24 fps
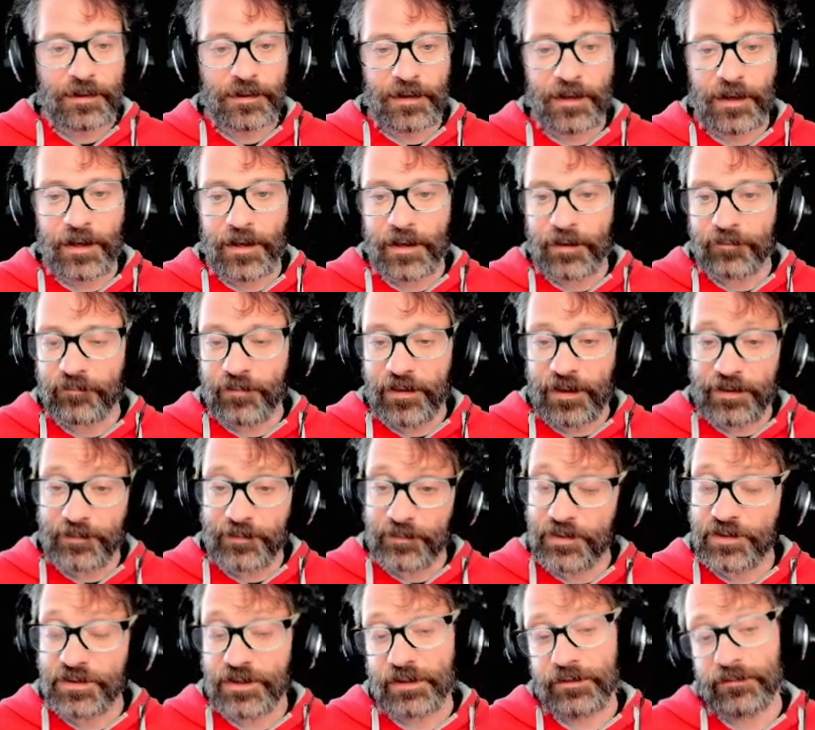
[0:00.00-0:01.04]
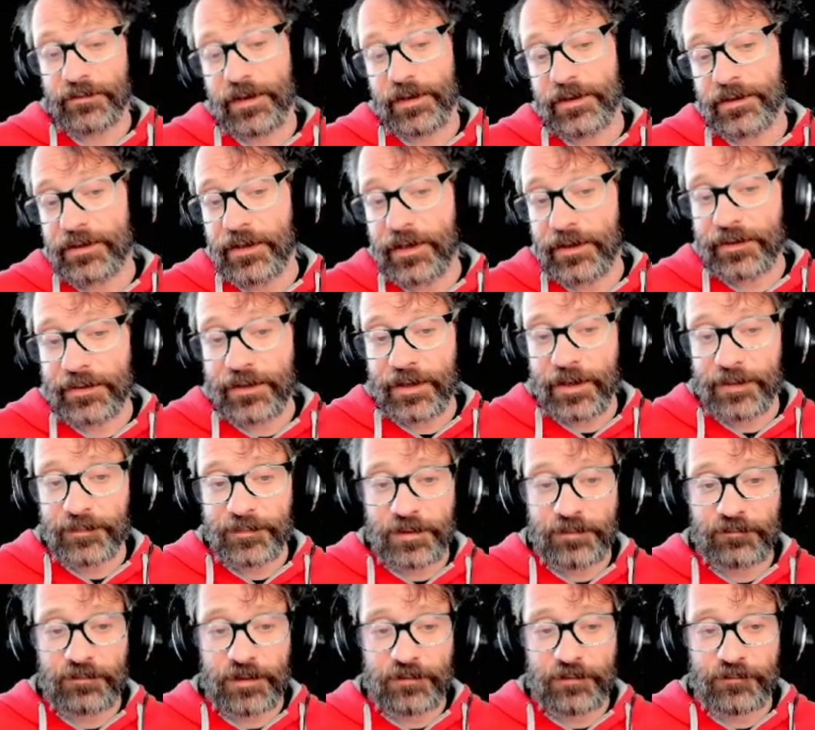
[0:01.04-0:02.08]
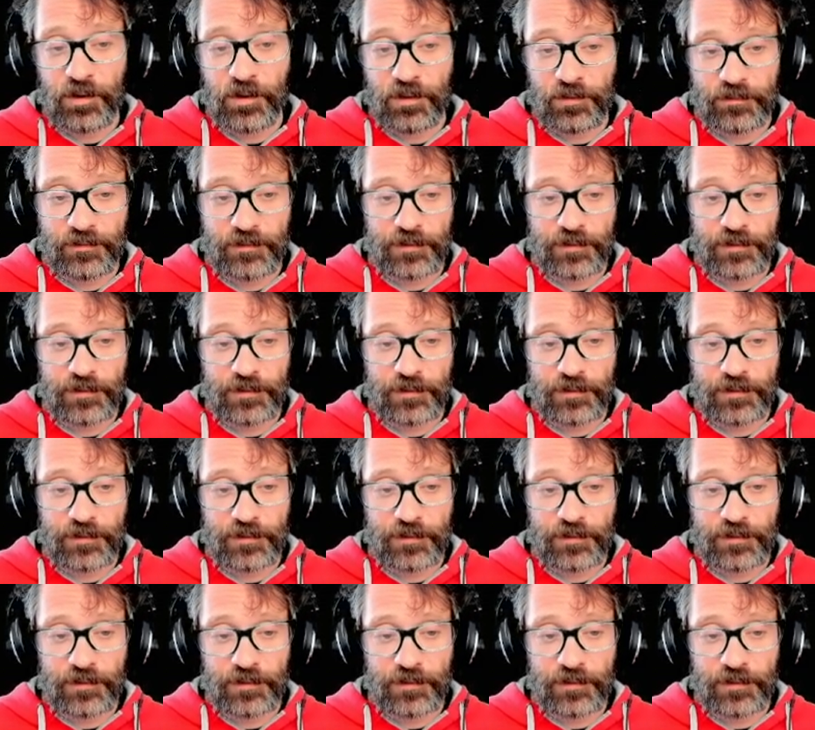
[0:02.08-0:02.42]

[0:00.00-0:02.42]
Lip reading: are randomly generated and can be re-rolled.